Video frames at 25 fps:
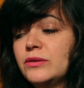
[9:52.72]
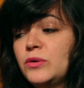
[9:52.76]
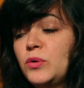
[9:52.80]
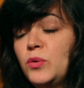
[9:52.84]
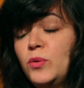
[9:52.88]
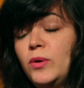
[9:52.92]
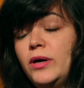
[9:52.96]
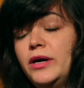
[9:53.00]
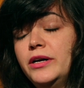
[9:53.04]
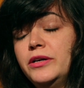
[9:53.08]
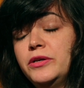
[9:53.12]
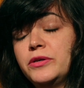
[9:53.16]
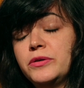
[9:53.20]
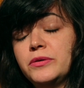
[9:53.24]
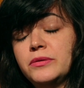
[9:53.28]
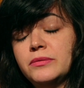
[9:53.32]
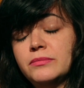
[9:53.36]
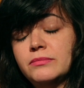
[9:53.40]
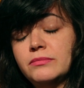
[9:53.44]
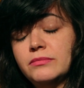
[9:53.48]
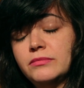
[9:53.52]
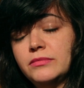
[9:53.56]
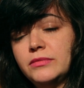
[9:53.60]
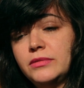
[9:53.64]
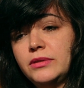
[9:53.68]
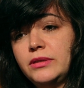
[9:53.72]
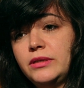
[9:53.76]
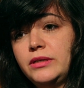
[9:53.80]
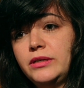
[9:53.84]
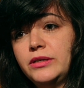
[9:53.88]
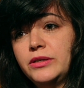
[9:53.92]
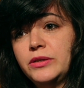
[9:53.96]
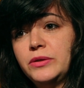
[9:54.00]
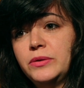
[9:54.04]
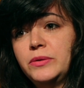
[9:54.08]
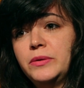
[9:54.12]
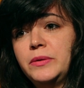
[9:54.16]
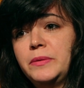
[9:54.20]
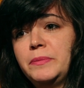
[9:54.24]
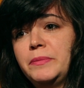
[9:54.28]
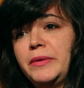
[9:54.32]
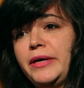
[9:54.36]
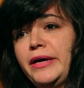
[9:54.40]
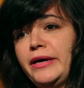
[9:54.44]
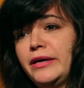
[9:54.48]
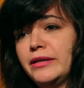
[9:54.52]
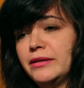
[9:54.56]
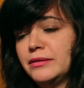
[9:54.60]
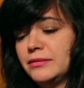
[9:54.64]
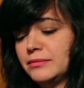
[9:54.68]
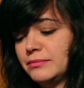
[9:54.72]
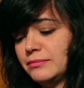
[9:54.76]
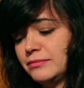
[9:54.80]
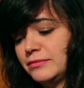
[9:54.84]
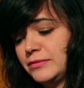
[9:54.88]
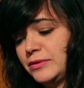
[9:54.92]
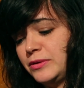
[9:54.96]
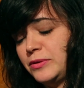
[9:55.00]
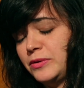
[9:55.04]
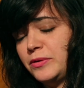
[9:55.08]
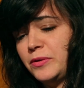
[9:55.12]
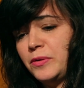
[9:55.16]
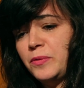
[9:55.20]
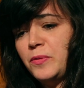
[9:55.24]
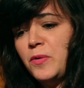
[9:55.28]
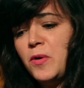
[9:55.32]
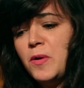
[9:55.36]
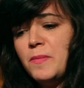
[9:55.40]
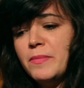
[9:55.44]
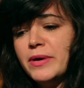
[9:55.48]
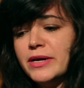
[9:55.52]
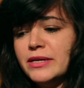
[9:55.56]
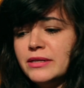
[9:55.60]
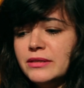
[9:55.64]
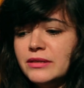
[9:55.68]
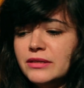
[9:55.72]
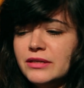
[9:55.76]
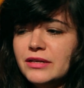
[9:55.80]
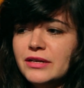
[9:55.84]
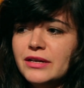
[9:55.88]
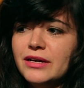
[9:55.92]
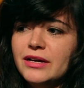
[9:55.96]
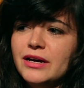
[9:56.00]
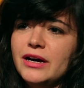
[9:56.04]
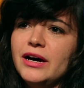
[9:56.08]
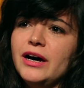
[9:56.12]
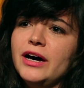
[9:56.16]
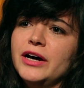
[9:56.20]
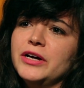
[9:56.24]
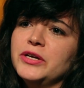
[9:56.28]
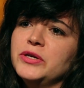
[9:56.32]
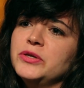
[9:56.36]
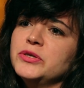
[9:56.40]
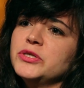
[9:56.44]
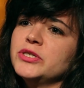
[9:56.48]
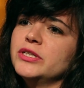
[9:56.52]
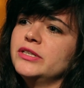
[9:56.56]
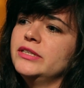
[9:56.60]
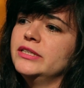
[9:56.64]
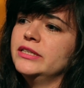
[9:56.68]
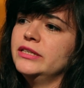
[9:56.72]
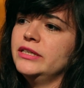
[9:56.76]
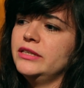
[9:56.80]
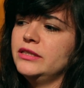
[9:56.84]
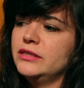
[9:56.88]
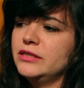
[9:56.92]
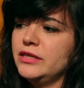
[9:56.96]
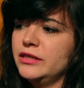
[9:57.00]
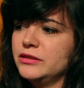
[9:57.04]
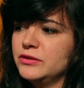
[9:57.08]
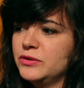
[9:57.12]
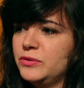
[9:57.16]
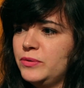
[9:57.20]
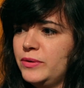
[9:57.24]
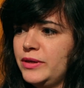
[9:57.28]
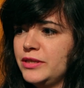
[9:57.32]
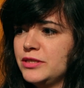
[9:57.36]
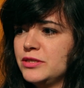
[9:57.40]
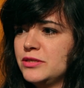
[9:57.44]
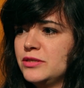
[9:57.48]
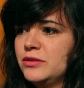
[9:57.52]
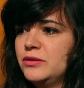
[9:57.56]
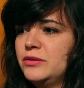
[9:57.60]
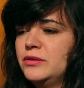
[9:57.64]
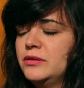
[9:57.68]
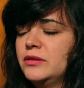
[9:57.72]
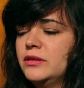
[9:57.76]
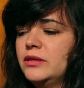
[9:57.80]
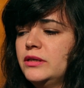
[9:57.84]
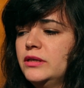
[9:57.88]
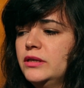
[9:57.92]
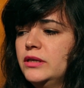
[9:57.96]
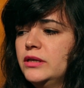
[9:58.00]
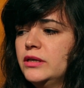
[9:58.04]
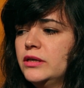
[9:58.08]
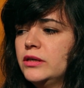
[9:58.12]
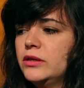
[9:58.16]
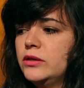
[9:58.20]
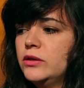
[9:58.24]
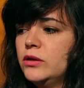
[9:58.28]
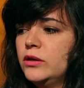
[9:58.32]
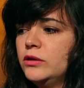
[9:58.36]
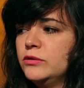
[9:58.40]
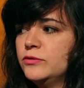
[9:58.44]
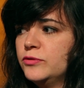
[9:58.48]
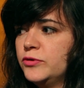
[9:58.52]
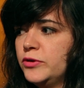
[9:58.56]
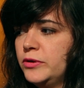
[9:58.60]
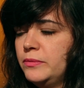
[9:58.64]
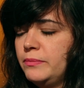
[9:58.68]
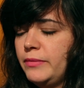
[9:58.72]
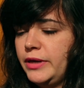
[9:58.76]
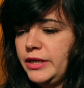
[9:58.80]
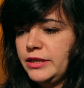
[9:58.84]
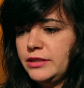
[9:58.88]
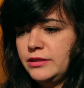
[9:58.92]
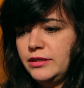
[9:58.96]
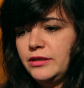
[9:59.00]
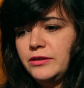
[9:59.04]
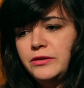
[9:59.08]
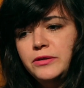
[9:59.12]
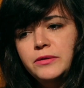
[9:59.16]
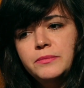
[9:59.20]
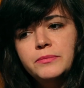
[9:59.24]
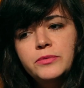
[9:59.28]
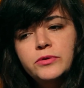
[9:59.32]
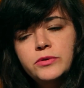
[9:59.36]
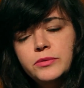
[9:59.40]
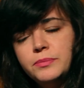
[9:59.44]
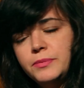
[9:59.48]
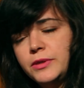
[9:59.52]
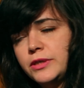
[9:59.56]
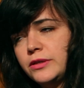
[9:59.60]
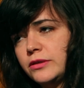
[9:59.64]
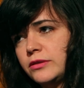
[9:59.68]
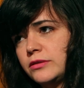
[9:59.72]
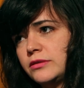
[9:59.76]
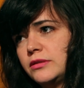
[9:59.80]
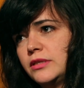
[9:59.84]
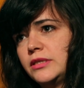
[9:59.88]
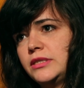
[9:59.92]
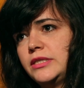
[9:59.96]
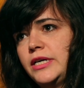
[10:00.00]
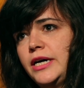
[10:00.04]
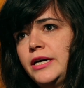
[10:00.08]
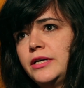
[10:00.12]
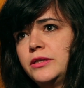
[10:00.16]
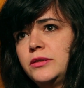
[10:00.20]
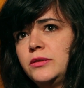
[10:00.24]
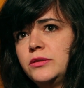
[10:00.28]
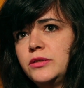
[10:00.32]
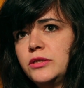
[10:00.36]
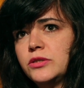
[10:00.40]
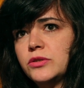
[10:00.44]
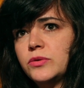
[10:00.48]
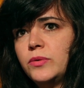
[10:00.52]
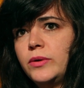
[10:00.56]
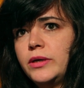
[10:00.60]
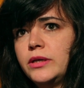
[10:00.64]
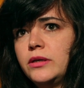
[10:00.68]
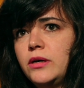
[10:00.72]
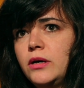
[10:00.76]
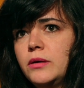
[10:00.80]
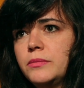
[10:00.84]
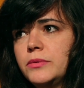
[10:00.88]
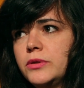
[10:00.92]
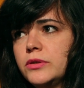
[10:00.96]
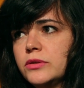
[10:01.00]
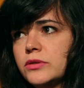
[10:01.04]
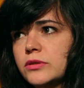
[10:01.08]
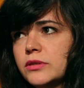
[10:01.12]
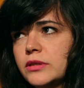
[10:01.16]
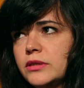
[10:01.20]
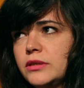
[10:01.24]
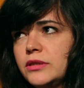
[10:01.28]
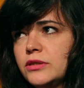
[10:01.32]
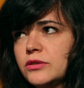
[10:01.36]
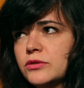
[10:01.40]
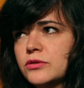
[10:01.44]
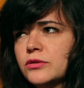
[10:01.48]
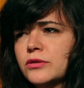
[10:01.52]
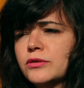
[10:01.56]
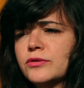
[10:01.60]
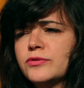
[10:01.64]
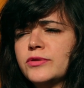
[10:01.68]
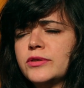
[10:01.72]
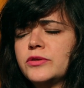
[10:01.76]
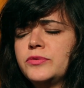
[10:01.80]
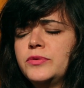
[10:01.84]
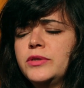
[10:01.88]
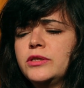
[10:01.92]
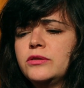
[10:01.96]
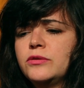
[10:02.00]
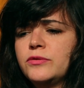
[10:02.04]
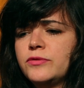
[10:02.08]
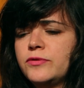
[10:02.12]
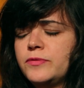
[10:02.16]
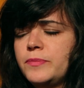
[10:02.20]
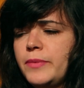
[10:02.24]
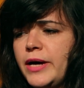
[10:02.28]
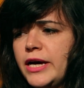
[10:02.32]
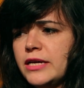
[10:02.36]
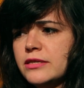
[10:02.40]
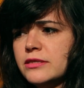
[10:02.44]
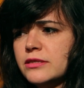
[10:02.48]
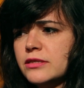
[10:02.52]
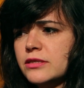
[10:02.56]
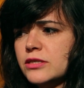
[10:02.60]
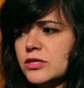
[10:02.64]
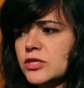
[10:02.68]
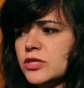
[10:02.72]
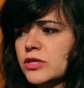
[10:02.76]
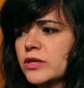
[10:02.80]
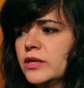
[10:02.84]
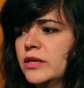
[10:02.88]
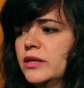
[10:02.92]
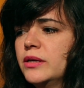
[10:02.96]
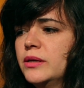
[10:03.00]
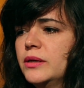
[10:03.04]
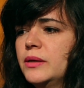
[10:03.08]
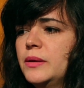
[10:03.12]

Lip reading: Who are you? Are you a man or a woman? I usually get that question, not from my second book because the title is quite obvious and it's sort of a rite of passage,